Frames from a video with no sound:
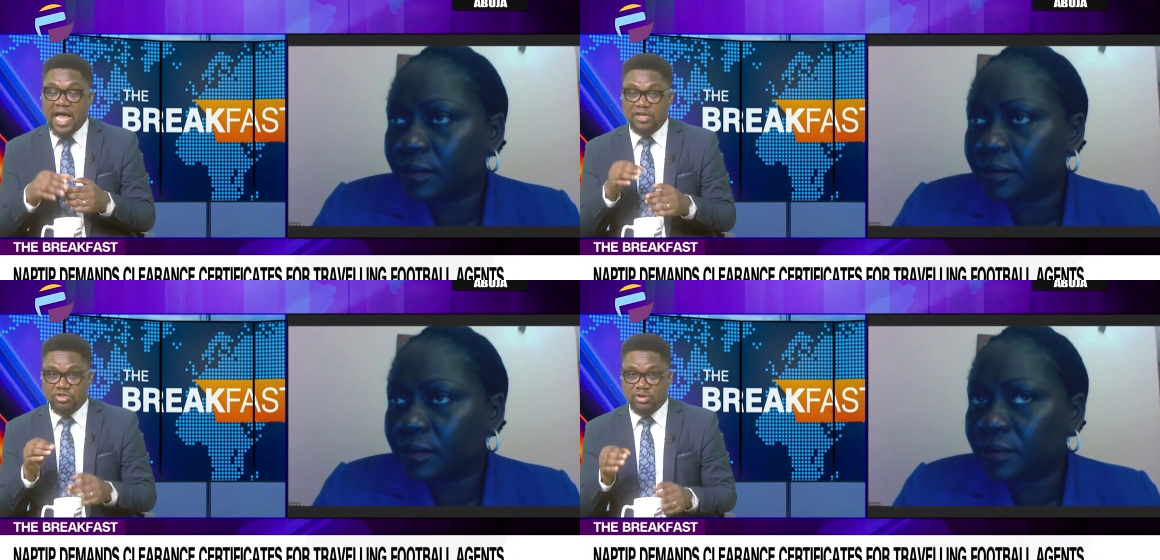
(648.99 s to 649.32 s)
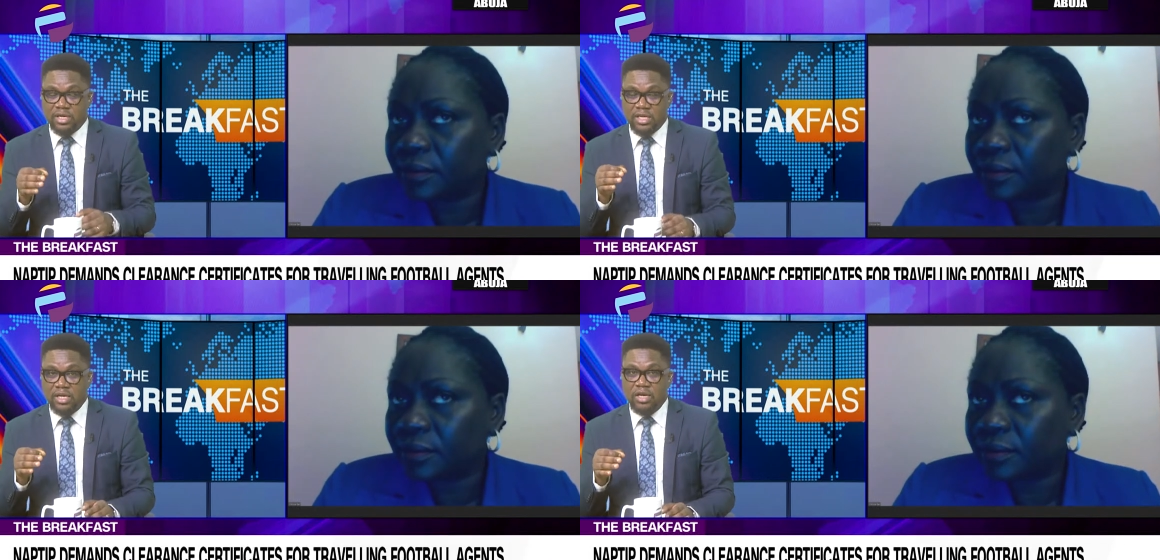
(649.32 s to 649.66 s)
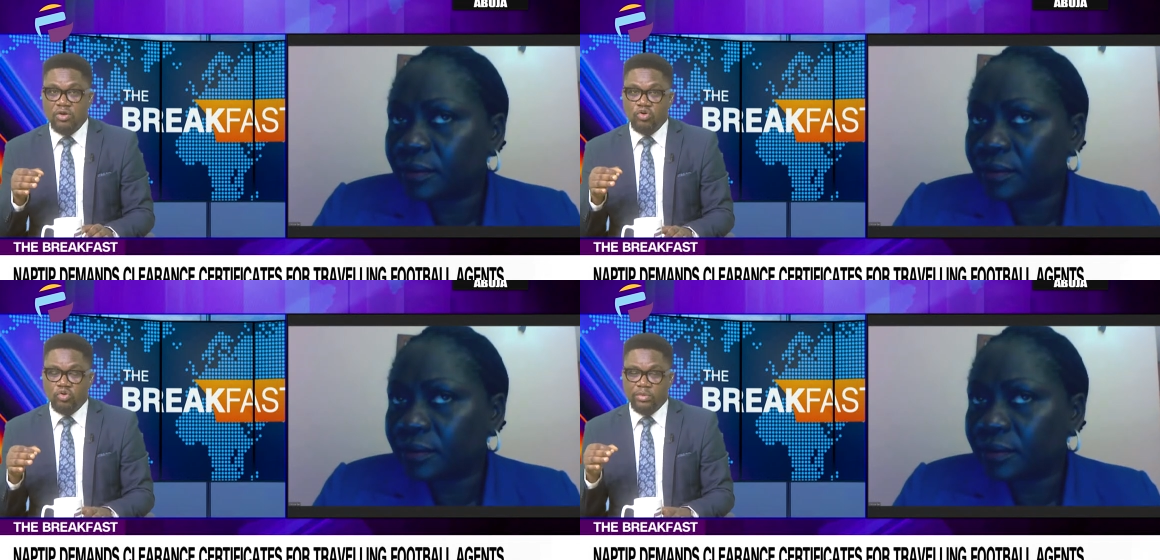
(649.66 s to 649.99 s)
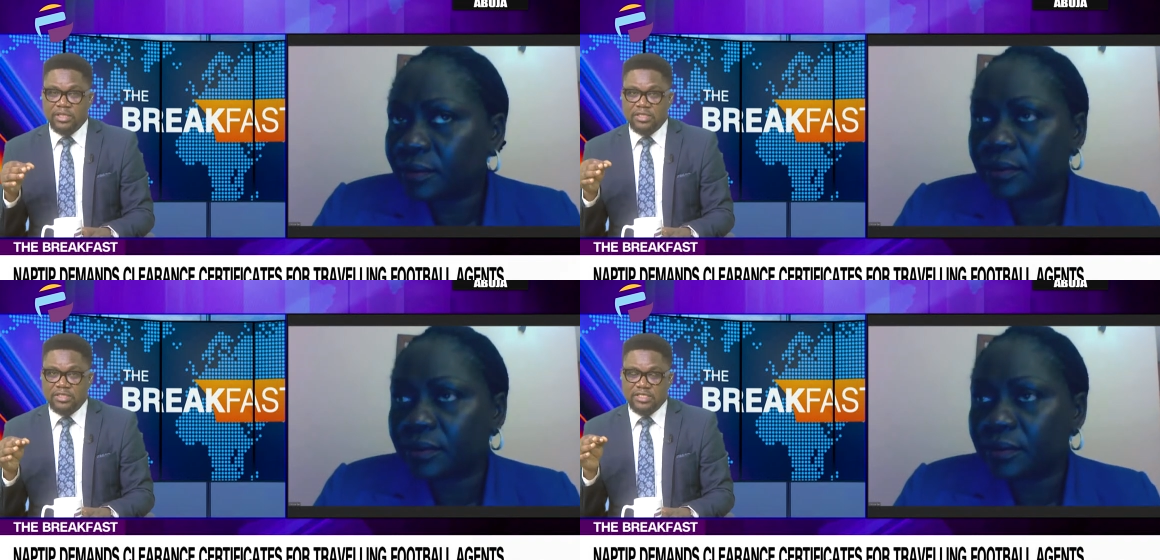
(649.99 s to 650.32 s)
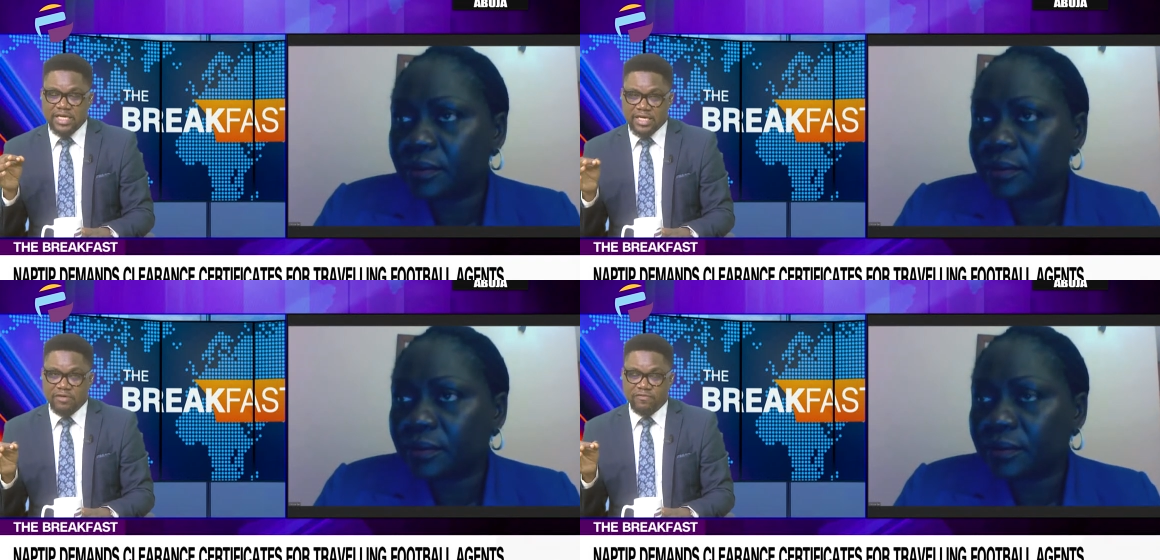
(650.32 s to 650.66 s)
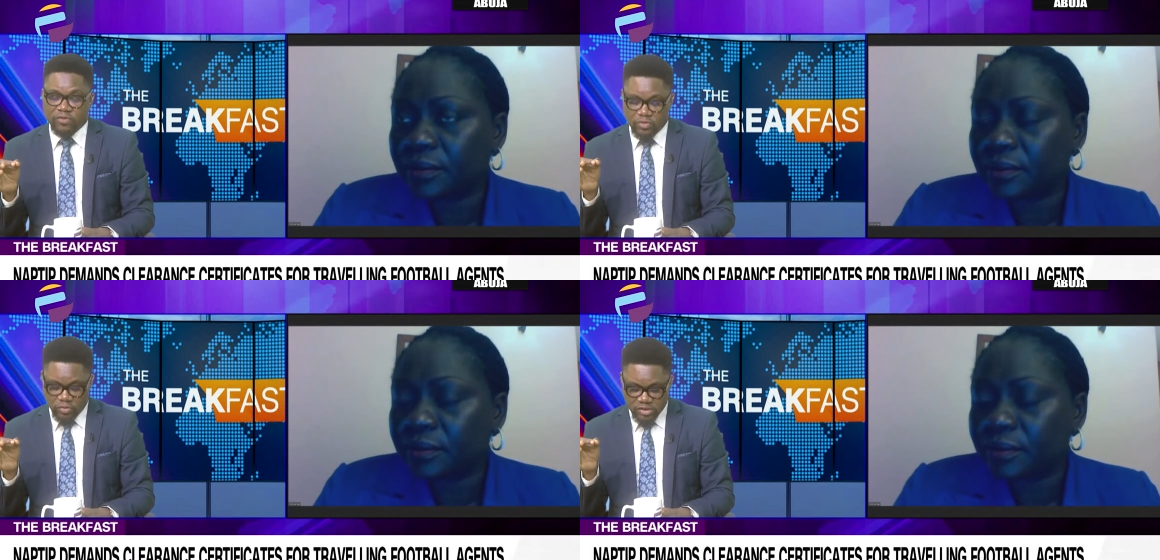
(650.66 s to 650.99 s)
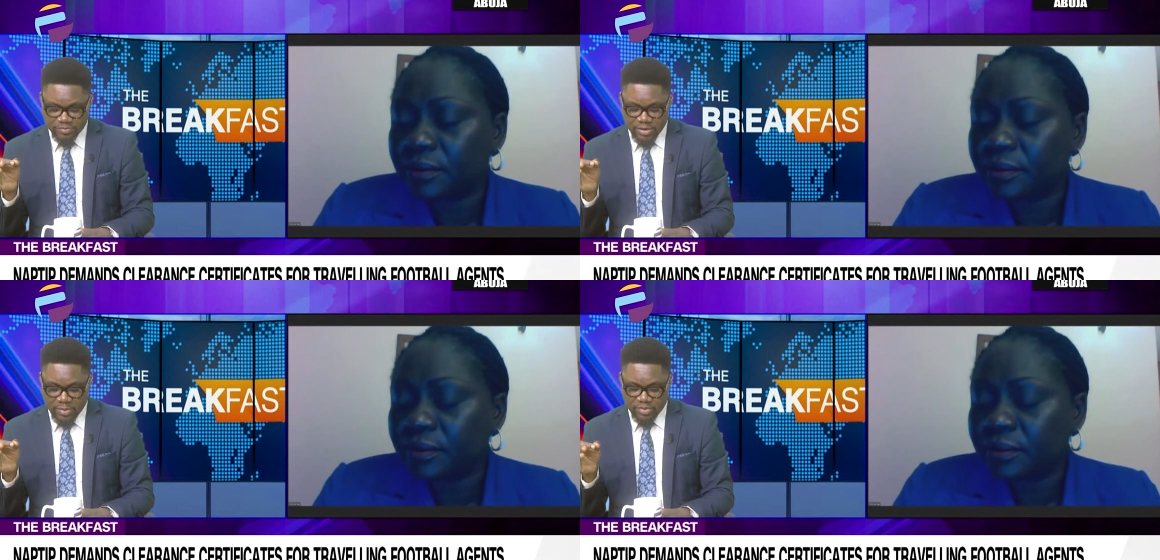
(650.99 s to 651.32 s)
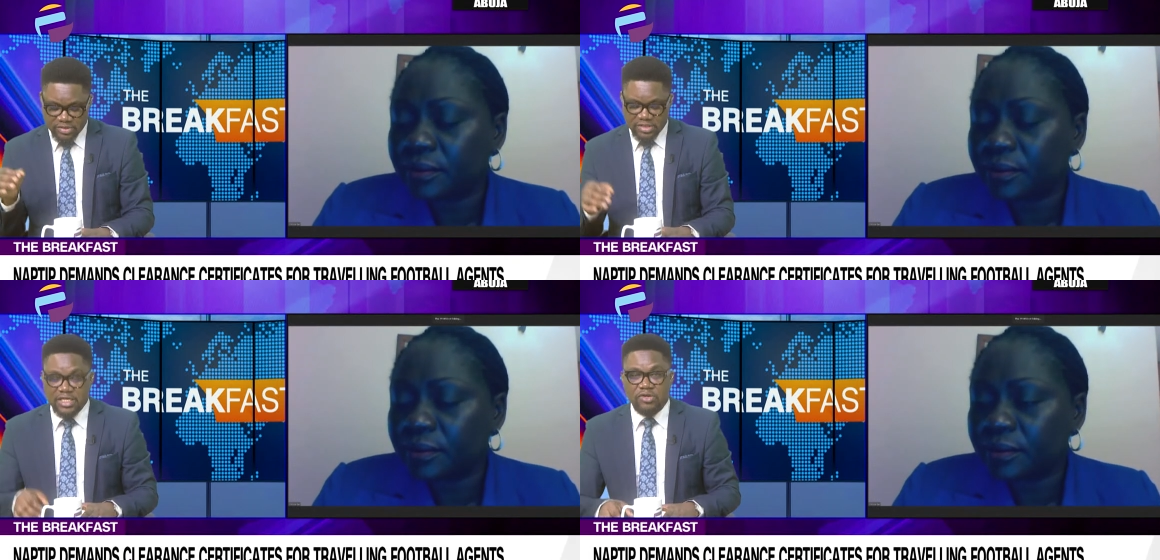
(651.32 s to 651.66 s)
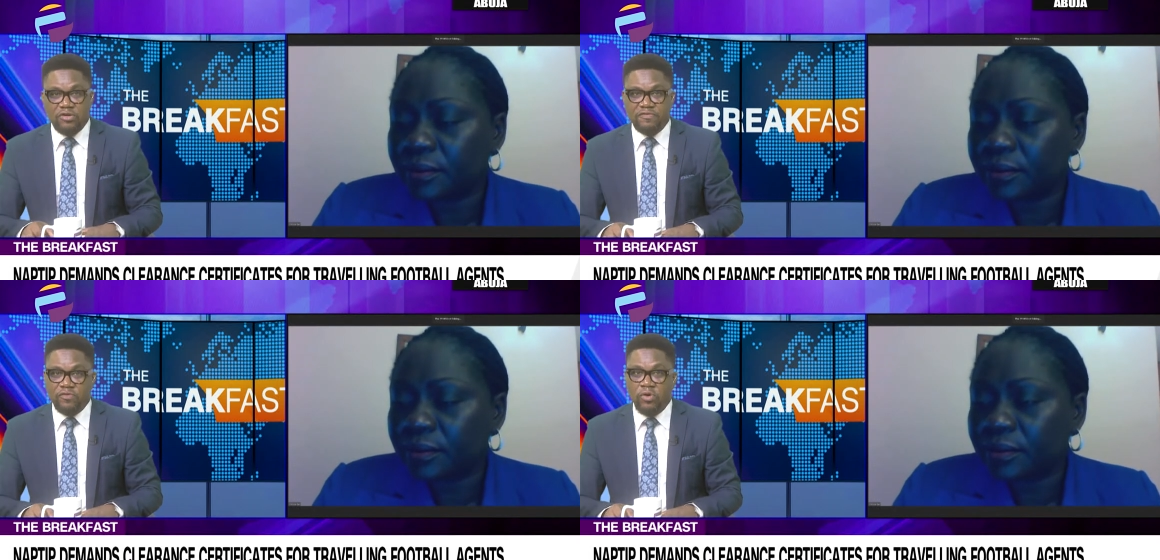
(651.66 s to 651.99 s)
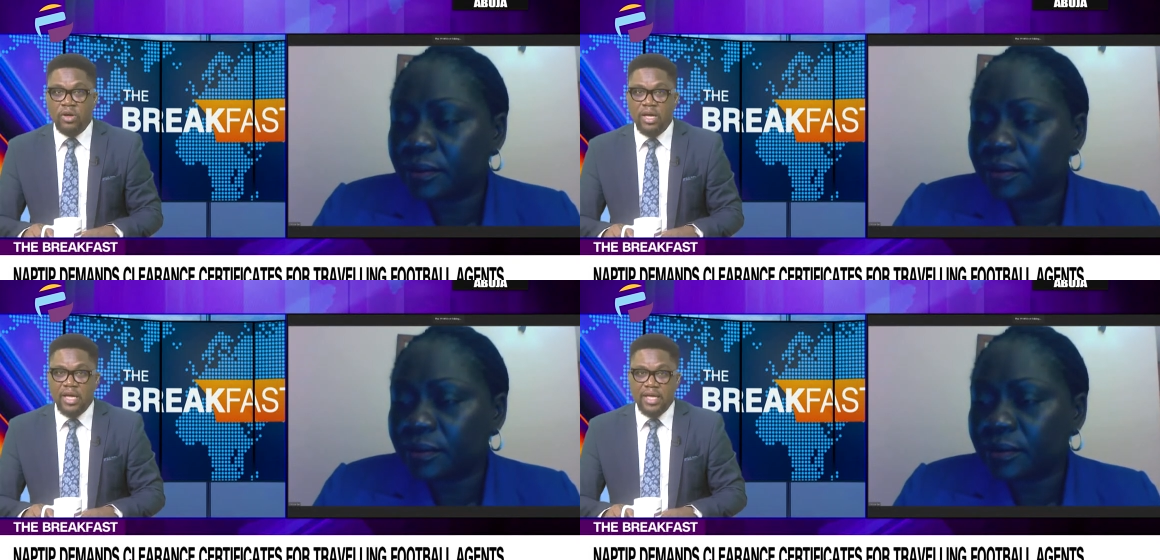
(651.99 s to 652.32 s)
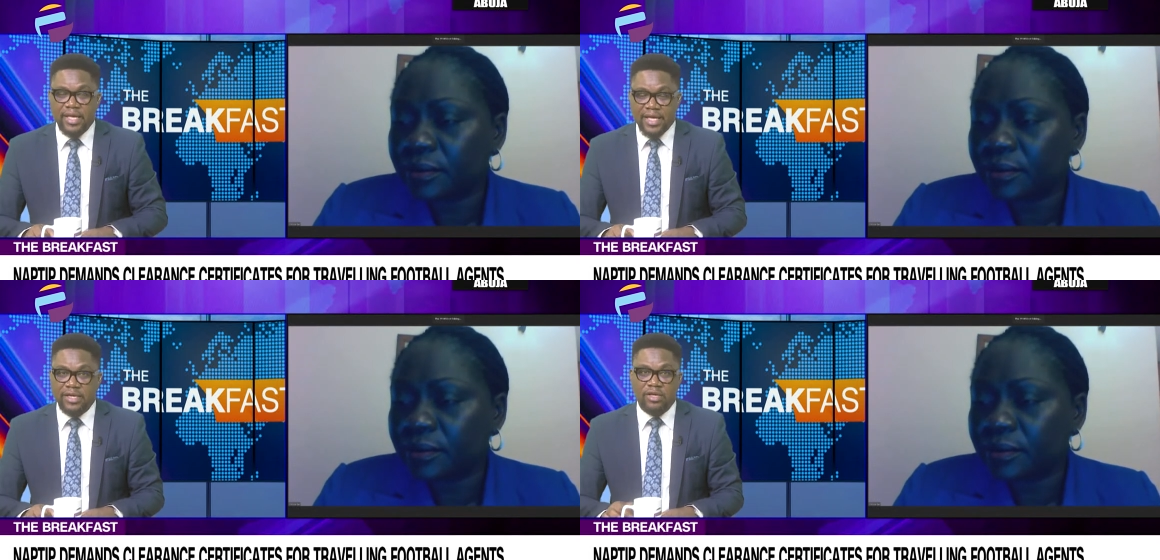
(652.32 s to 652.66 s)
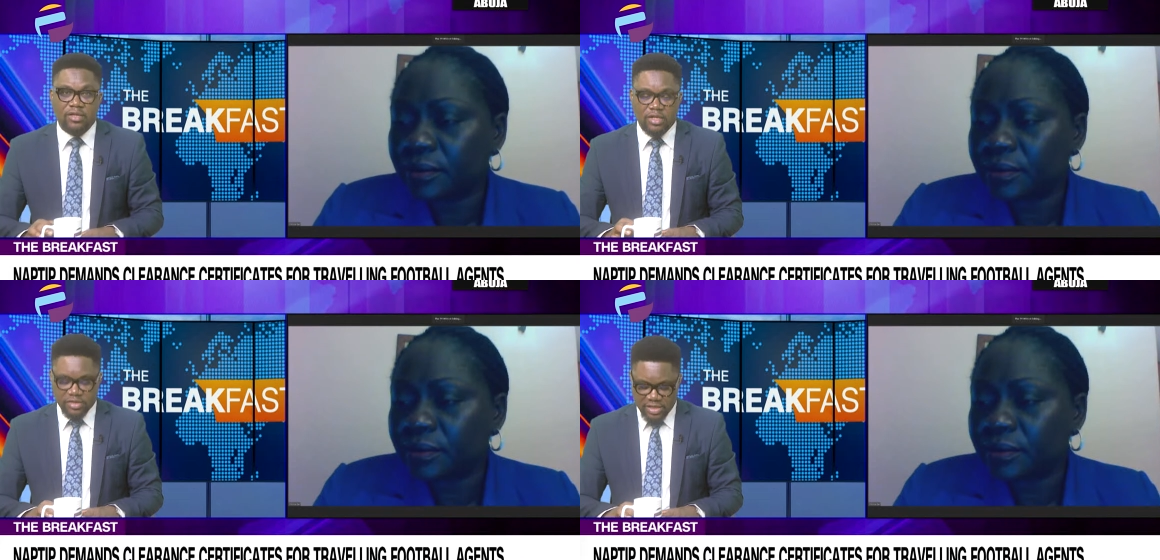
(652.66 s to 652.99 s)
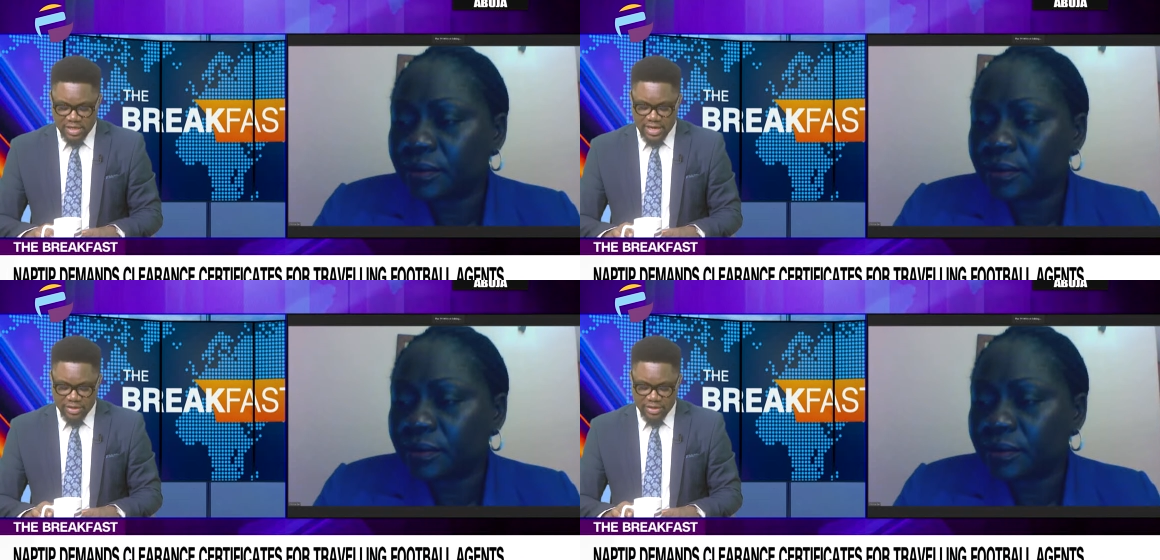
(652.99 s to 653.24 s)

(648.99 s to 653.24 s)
Speaker 1: actually will be taken for those purposes and not for any other thing.